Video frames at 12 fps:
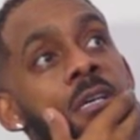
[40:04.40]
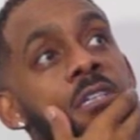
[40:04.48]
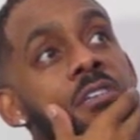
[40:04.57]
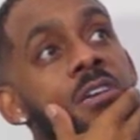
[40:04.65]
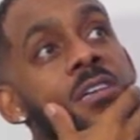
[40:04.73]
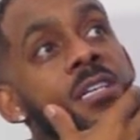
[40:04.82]

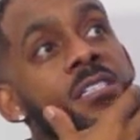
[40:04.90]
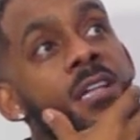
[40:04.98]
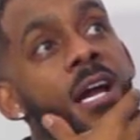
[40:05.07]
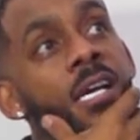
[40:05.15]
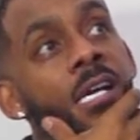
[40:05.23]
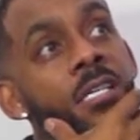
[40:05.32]
So your son's
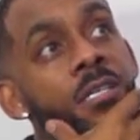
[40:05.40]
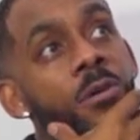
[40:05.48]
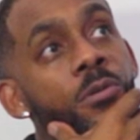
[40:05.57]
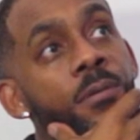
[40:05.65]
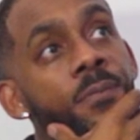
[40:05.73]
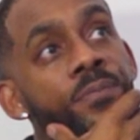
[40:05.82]
9 years
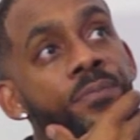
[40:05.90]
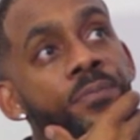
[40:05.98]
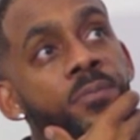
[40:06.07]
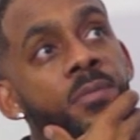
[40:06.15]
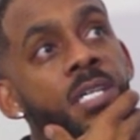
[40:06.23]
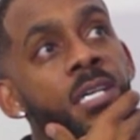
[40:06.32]
old.
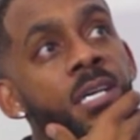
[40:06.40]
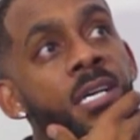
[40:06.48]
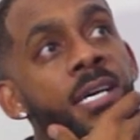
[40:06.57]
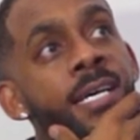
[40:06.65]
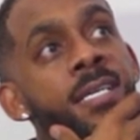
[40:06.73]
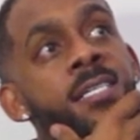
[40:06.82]

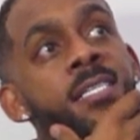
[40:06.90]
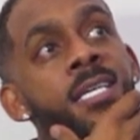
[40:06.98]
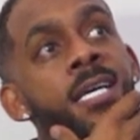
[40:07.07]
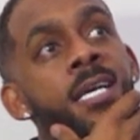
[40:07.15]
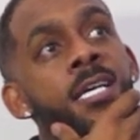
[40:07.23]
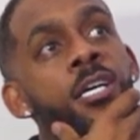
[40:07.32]
He's
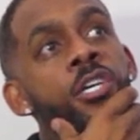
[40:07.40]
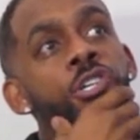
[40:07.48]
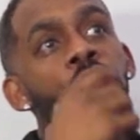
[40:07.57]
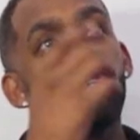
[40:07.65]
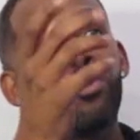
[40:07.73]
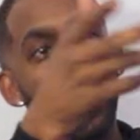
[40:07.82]
seen
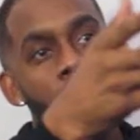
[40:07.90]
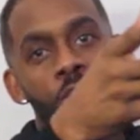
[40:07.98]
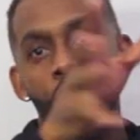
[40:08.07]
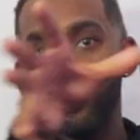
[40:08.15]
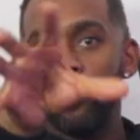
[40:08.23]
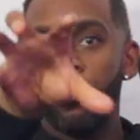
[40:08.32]
you
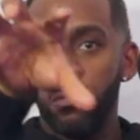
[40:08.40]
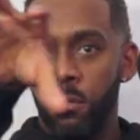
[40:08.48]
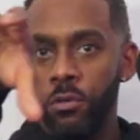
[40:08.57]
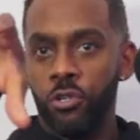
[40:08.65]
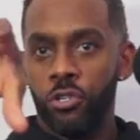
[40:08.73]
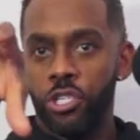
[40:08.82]
guys do
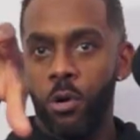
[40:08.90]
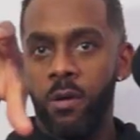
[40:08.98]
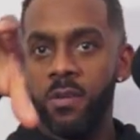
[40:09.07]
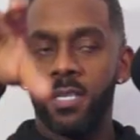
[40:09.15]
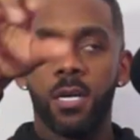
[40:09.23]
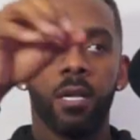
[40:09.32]
your show
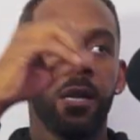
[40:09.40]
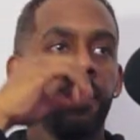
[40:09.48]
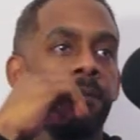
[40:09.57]
every Sunday.